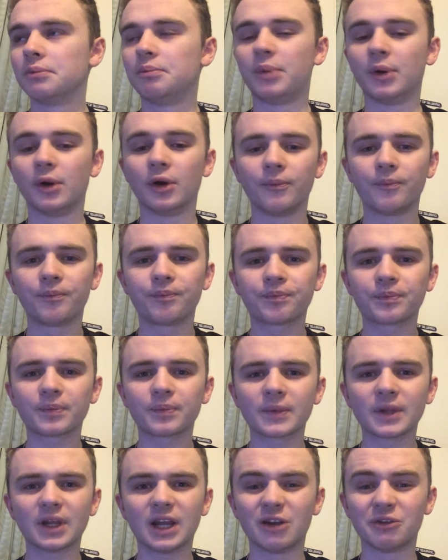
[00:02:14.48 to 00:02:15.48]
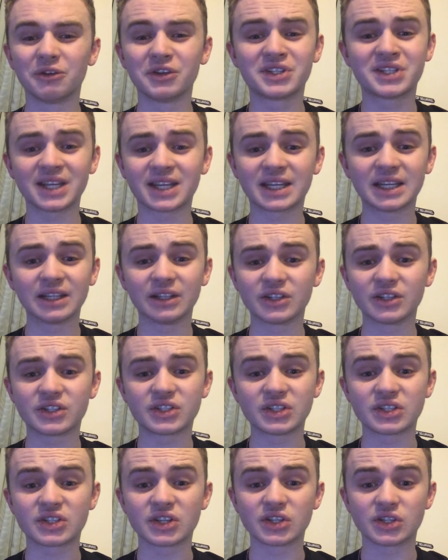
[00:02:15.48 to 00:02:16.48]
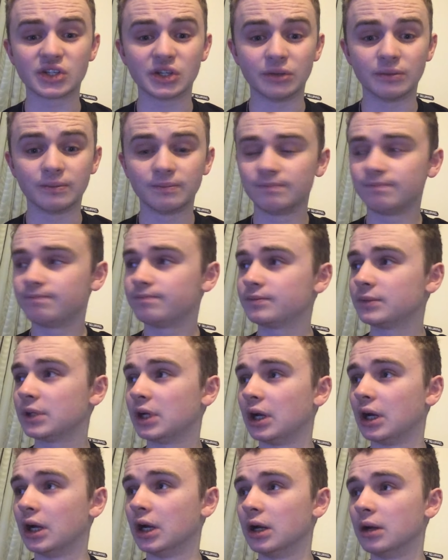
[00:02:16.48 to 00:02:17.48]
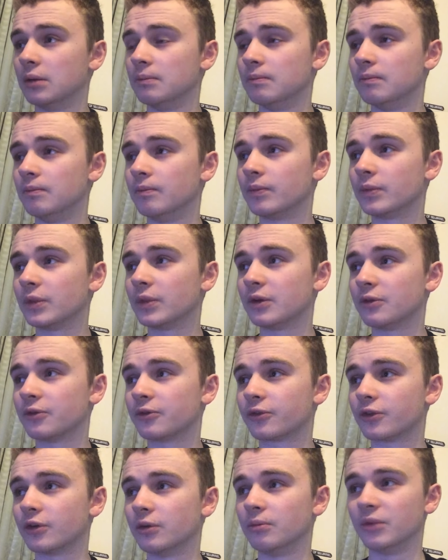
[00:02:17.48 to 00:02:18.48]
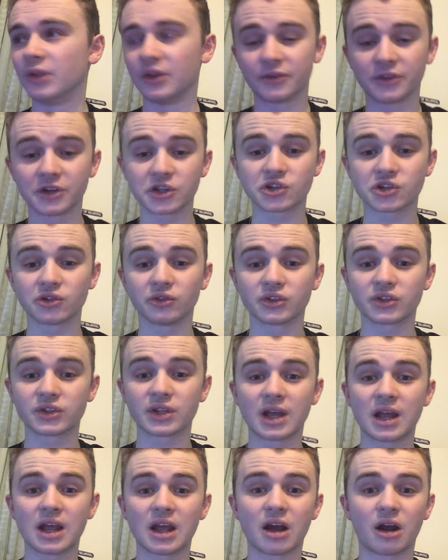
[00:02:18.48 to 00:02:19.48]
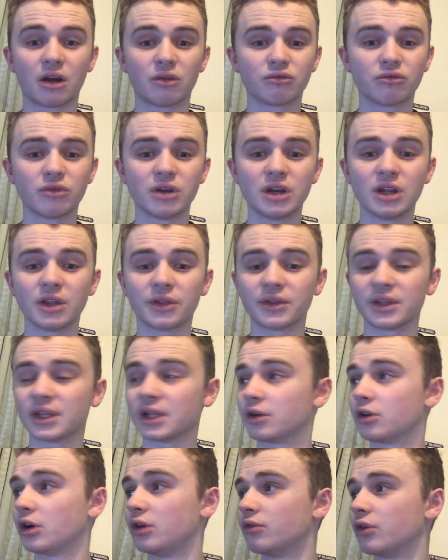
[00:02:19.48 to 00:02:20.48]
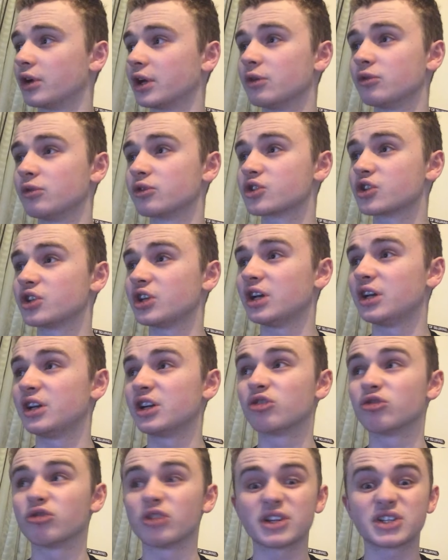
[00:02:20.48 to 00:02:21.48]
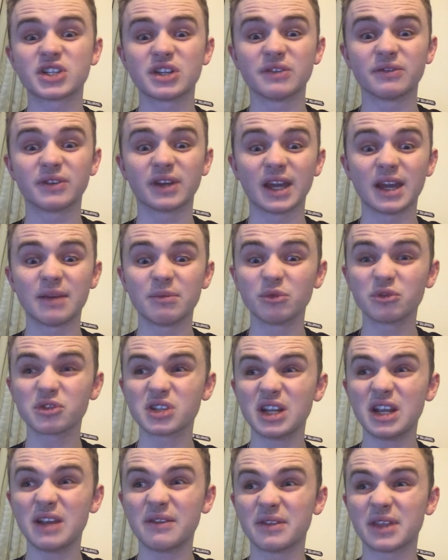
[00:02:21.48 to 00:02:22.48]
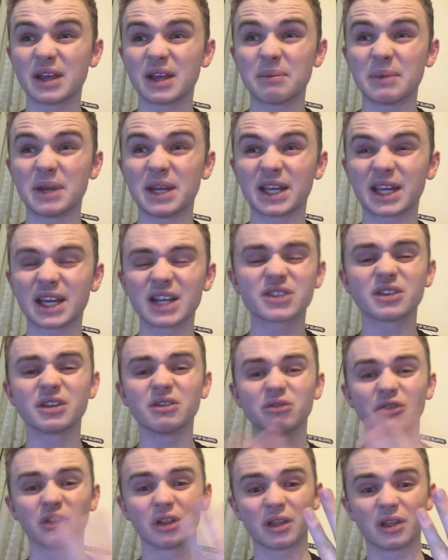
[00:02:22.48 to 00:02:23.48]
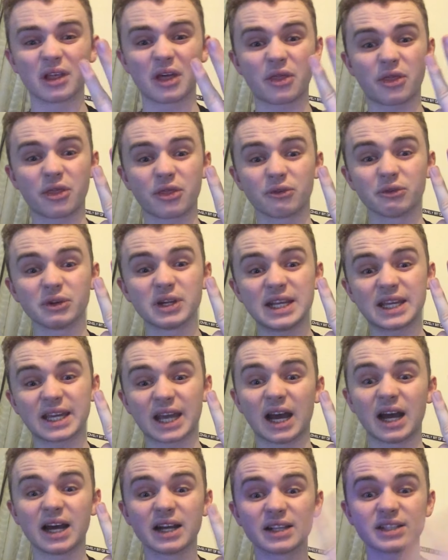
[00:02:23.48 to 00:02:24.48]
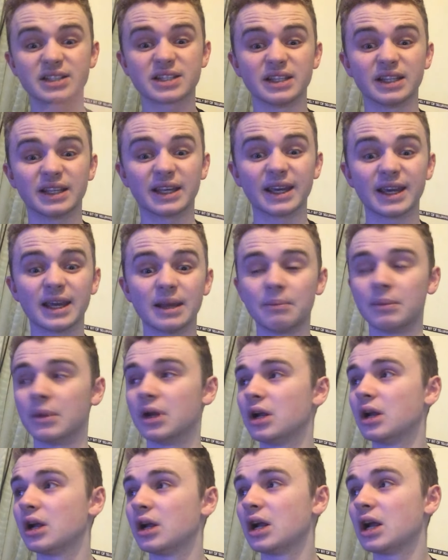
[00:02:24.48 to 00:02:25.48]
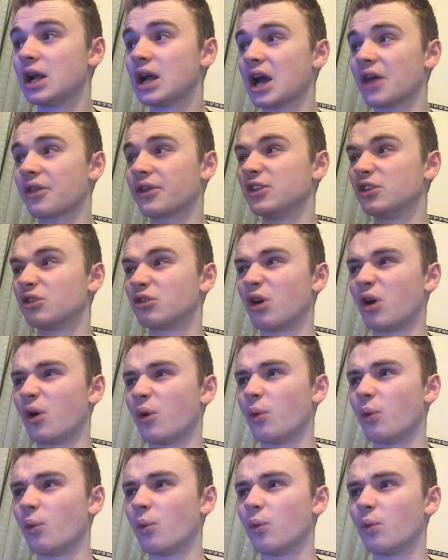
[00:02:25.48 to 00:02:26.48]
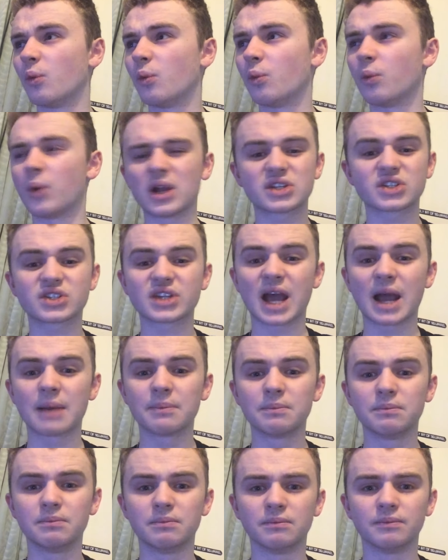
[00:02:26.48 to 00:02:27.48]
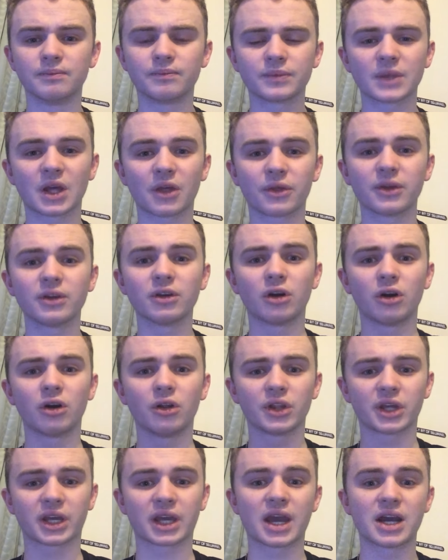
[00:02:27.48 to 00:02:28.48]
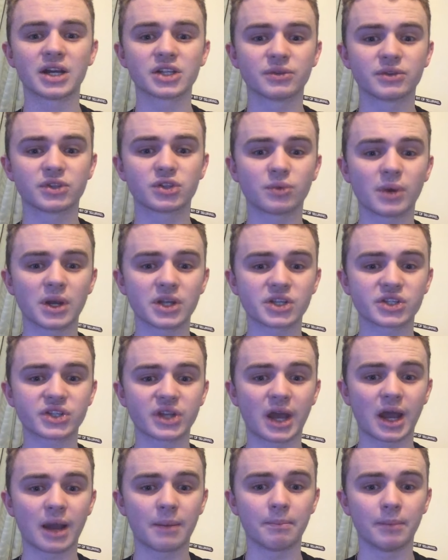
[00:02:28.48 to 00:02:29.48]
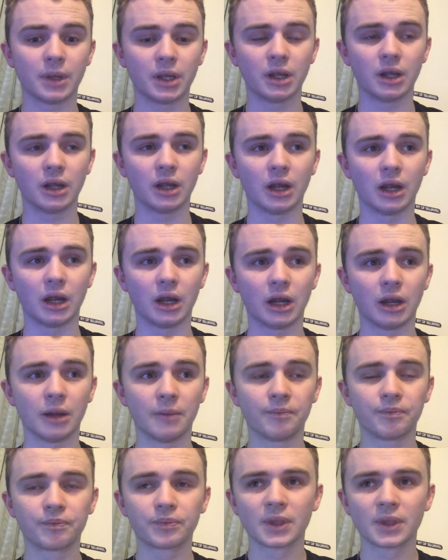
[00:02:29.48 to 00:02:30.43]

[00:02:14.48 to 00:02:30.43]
But a ridiculous decision from the officials there. I really think they got it wrong. It wasn't an aggressive game. It wasn't even that many cards. I think there were only like three cards in the game. I think they're all West Ham. I think all the cards went to West Ham.